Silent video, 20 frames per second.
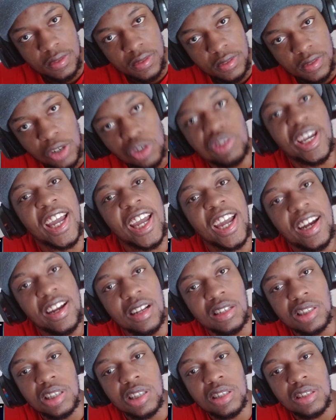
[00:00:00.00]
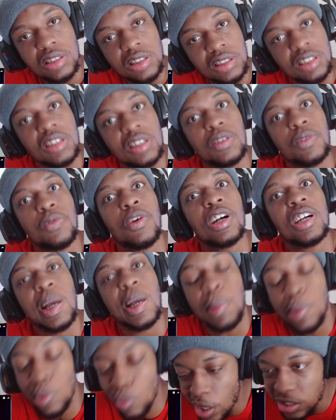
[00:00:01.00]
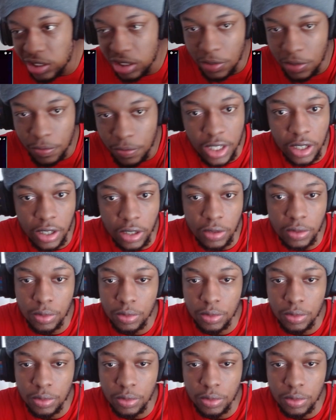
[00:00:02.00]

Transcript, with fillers: Okay, then. Fuck up and watch the video.